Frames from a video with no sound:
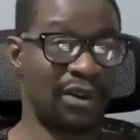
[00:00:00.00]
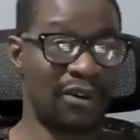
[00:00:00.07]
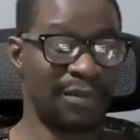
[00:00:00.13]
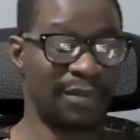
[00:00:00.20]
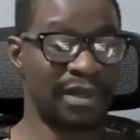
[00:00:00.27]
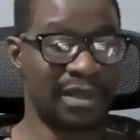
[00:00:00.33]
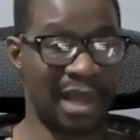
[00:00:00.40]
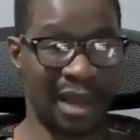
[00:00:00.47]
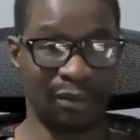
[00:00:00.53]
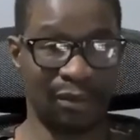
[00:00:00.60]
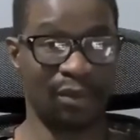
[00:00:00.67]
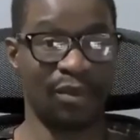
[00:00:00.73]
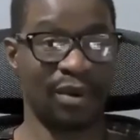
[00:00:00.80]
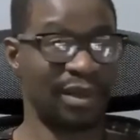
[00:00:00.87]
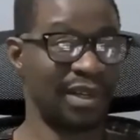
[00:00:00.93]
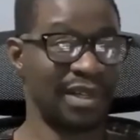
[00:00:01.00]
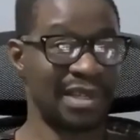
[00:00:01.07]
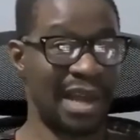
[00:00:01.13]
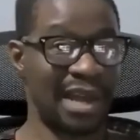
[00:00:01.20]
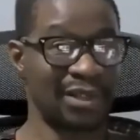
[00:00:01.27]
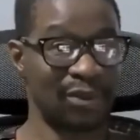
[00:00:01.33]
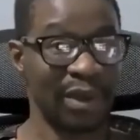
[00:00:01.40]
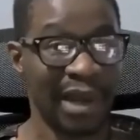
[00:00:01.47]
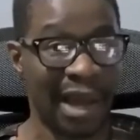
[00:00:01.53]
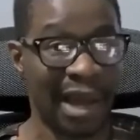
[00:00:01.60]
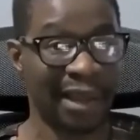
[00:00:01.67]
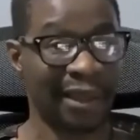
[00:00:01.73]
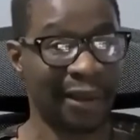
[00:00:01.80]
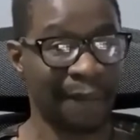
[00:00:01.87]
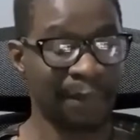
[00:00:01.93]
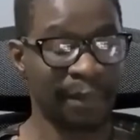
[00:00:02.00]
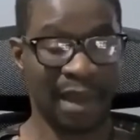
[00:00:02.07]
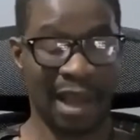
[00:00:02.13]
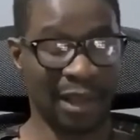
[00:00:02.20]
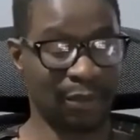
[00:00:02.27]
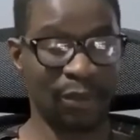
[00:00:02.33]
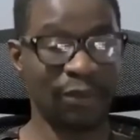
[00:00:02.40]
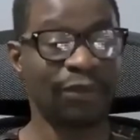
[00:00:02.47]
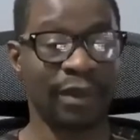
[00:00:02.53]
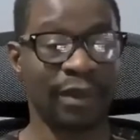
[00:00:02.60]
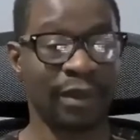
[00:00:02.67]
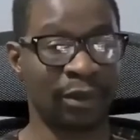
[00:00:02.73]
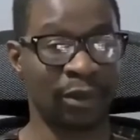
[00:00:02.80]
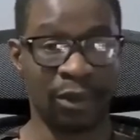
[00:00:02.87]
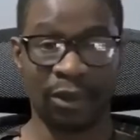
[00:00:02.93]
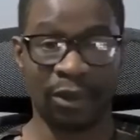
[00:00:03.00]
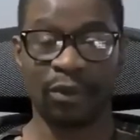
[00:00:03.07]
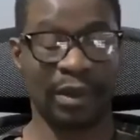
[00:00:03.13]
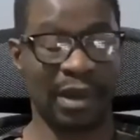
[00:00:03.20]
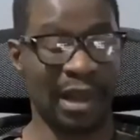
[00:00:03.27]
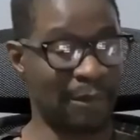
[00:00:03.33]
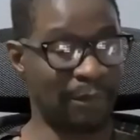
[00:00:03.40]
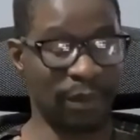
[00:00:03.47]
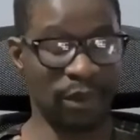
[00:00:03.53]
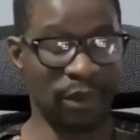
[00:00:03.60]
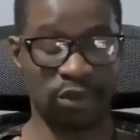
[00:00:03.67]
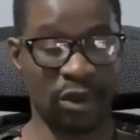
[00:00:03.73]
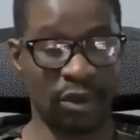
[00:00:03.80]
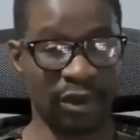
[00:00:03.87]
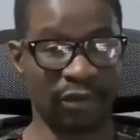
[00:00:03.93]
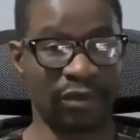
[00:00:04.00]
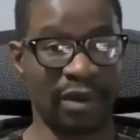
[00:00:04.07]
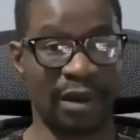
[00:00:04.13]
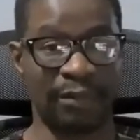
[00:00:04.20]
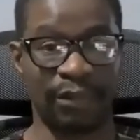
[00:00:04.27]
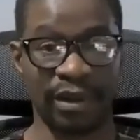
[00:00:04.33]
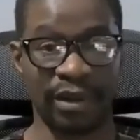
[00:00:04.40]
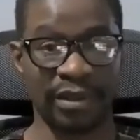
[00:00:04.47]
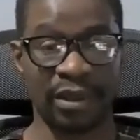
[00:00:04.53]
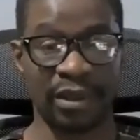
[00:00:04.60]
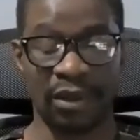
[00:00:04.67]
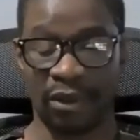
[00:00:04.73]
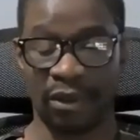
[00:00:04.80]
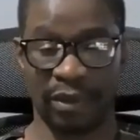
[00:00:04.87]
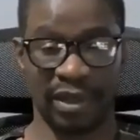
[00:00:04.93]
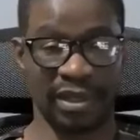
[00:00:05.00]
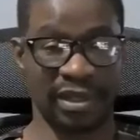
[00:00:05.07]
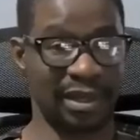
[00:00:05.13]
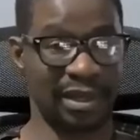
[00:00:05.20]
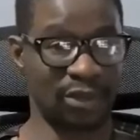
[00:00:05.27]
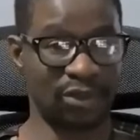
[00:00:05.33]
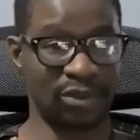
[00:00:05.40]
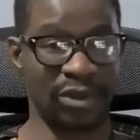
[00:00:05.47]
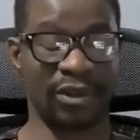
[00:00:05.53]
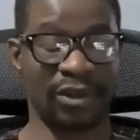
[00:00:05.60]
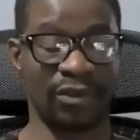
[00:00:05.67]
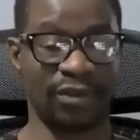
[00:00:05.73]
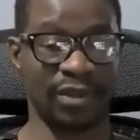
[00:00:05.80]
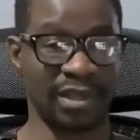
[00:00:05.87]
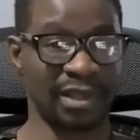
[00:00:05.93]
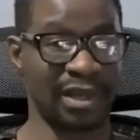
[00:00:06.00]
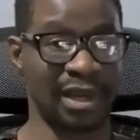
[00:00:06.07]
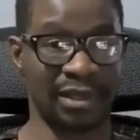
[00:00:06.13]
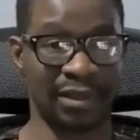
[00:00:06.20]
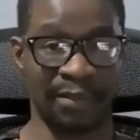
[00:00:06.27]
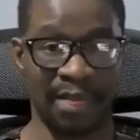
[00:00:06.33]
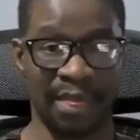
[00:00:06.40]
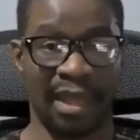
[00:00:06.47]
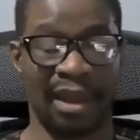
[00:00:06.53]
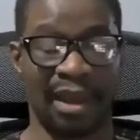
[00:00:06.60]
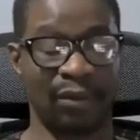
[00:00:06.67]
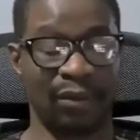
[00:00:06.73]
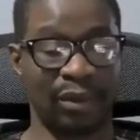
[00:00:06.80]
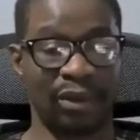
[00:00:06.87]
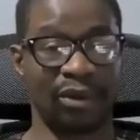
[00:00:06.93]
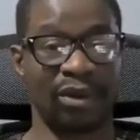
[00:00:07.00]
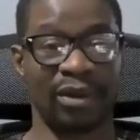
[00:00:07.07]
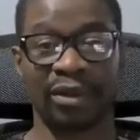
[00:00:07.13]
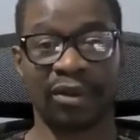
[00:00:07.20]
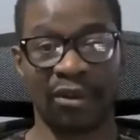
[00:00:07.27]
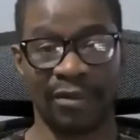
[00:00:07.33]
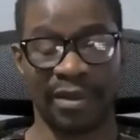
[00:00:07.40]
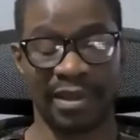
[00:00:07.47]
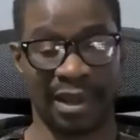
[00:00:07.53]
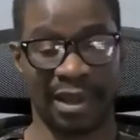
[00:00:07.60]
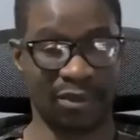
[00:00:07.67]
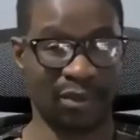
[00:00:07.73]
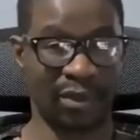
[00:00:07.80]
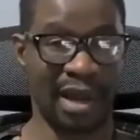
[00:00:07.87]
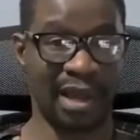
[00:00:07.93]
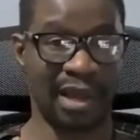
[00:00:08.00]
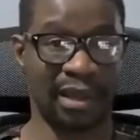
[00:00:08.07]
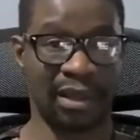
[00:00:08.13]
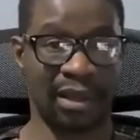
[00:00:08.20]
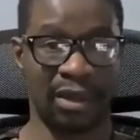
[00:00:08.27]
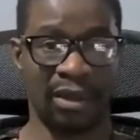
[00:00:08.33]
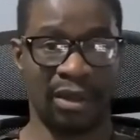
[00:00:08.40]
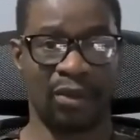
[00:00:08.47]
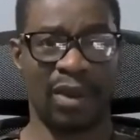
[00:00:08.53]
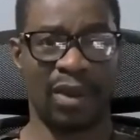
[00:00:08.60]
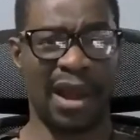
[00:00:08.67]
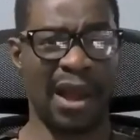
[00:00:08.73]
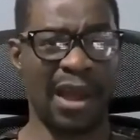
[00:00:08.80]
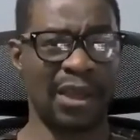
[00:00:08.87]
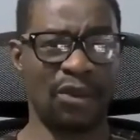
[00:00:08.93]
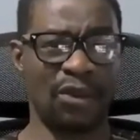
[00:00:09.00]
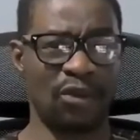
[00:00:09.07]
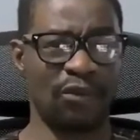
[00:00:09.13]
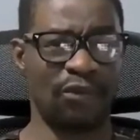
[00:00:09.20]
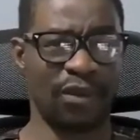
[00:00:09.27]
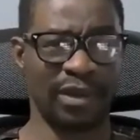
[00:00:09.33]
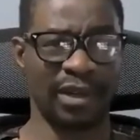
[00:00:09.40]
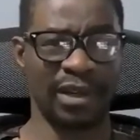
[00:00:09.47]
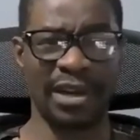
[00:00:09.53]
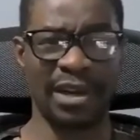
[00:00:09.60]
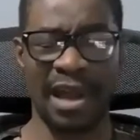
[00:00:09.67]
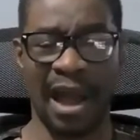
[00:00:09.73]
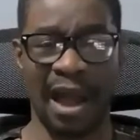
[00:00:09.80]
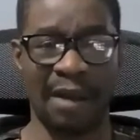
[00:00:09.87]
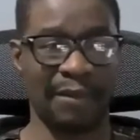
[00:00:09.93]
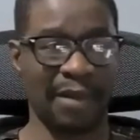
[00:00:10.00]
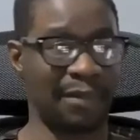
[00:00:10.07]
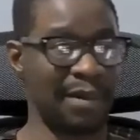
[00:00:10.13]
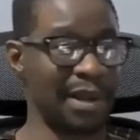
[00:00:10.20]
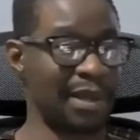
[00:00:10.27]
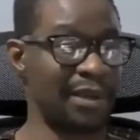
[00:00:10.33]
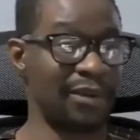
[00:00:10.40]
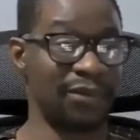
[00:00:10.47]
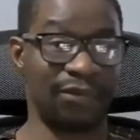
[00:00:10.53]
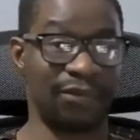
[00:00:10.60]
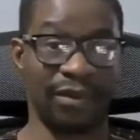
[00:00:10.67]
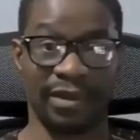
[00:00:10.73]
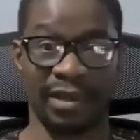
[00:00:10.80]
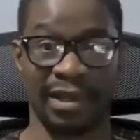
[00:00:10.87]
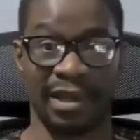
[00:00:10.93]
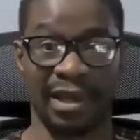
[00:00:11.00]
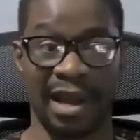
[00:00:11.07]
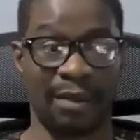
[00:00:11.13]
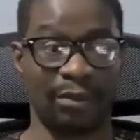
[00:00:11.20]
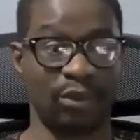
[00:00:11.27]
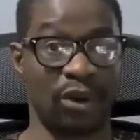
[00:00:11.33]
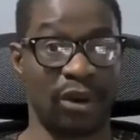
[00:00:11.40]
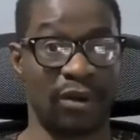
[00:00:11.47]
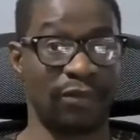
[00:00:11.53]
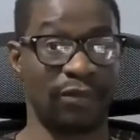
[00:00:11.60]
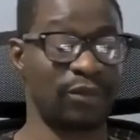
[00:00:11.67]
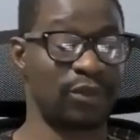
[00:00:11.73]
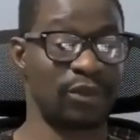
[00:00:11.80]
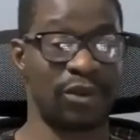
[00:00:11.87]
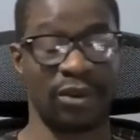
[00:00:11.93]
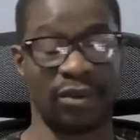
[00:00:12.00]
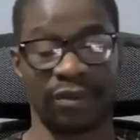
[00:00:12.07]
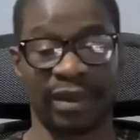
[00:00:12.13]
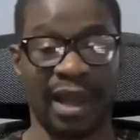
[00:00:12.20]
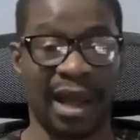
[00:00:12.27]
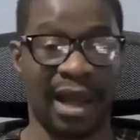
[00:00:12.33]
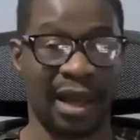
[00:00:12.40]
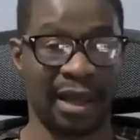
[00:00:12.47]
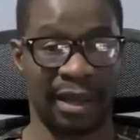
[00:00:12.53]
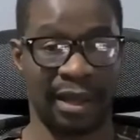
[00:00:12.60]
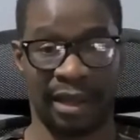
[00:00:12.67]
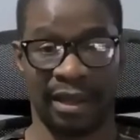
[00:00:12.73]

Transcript: the government, and we're running it as we like, as we feel. We the appoint, we don't need for appoint, we the select, we don't need for select, and we run the government as we like. Whether EU funding come, American funding come, tough to all of that.